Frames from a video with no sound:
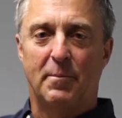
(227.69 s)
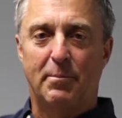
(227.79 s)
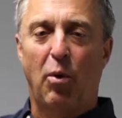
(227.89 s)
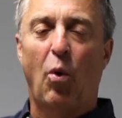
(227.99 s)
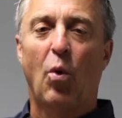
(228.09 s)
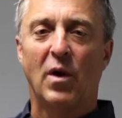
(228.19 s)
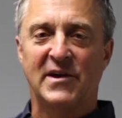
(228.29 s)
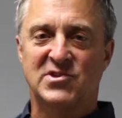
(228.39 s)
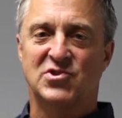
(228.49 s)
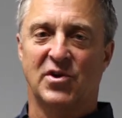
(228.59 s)
poorly
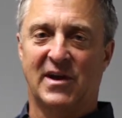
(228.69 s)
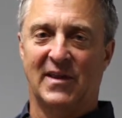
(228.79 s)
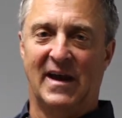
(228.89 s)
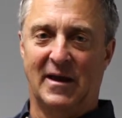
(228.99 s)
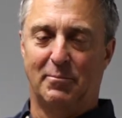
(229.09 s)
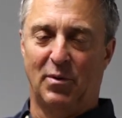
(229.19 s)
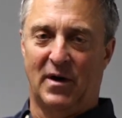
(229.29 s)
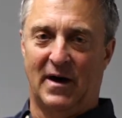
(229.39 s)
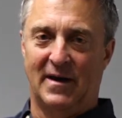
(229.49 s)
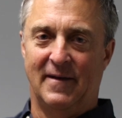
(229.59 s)
circulating
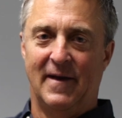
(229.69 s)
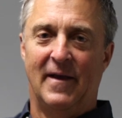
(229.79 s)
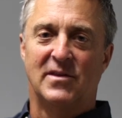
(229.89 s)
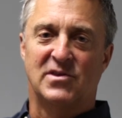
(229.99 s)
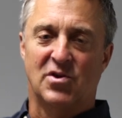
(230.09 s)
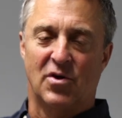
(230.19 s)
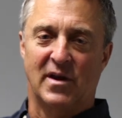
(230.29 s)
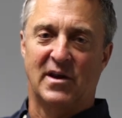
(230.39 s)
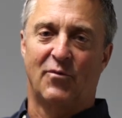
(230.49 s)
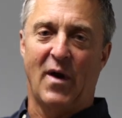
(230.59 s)
blood turn
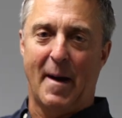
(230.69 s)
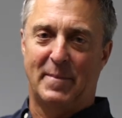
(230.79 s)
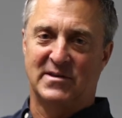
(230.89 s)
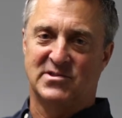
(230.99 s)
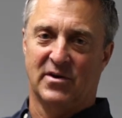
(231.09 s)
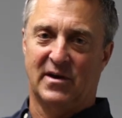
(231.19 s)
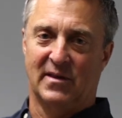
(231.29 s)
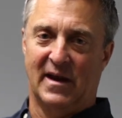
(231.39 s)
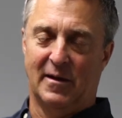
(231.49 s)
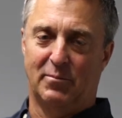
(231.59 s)
into rapid
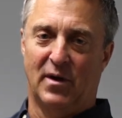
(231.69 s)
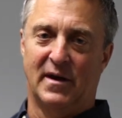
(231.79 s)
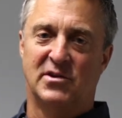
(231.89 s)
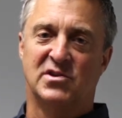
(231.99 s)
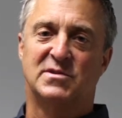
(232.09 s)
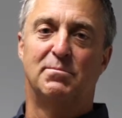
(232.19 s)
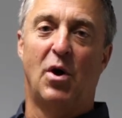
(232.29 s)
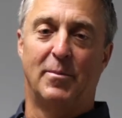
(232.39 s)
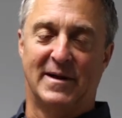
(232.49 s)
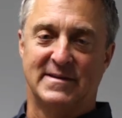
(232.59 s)
circulating blood in just
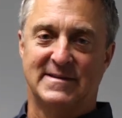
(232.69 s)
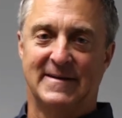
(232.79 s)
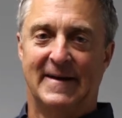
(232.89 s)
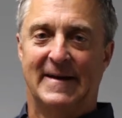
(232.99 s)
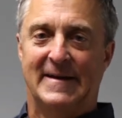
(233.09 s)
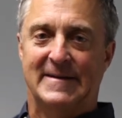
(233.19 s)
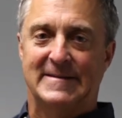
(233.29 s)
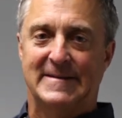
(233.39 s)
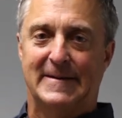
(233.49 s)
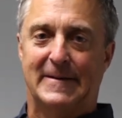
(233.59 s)
moments.
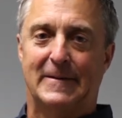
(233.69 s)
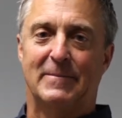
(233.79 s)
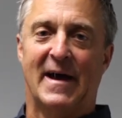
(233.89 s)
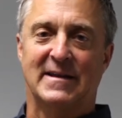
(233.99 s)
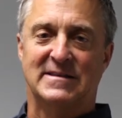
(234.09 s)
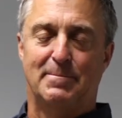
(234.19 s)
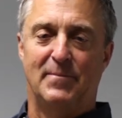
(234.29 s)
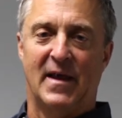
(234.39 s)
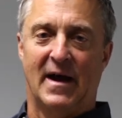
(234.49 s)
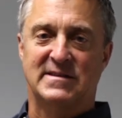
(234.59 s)
So that's
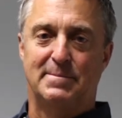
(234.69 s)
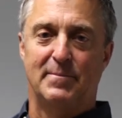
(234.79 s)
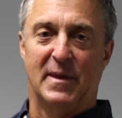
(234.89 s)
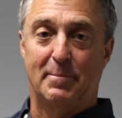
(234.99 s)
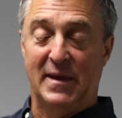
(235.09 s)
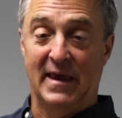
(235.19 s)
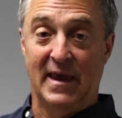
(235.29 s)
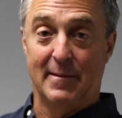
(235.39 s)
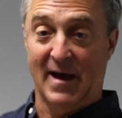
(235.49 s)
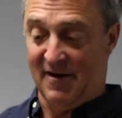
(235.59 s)

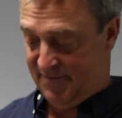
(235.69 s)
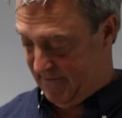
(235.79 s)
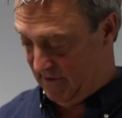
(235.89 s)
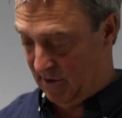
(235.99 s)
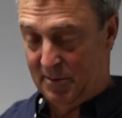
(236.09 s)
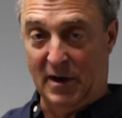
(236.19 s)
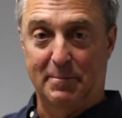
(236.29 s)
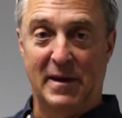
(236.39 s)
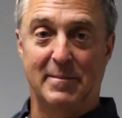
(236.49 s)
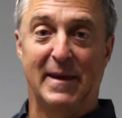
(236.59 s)
PEMF and a little bit of
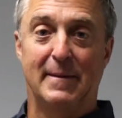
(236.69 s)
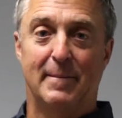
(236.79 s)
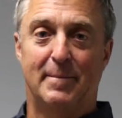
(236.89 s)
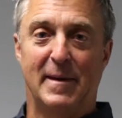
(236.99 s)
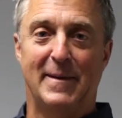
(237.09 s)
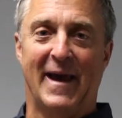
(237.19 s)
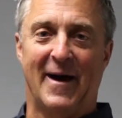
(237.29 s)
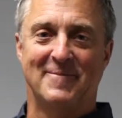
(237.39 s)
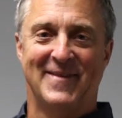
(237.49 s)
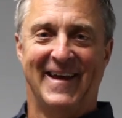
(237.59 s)

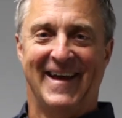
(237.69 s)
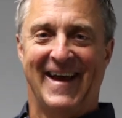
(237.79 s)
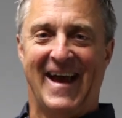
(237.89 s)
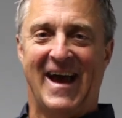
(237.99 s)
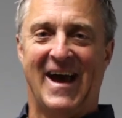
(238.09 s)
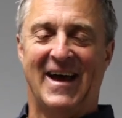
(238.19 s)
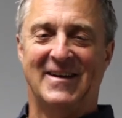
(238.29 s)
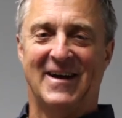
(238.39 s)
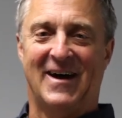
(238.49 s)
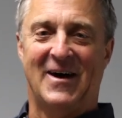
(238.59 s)
PBM,
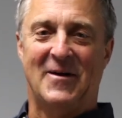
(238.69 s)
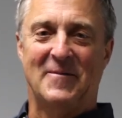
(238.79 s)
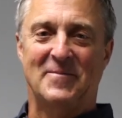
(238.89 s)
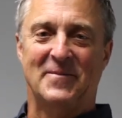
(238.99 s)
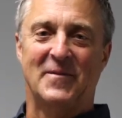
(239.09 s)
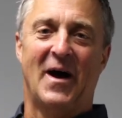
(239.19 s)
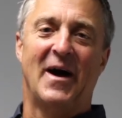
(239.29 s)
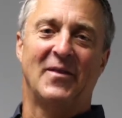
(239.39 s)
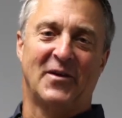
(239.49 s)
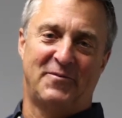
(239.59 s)
and
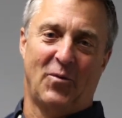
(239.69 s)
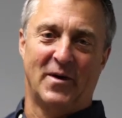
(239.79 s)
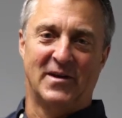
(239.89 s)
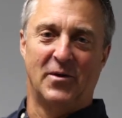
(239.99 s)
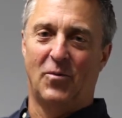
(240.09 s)
I look forward to you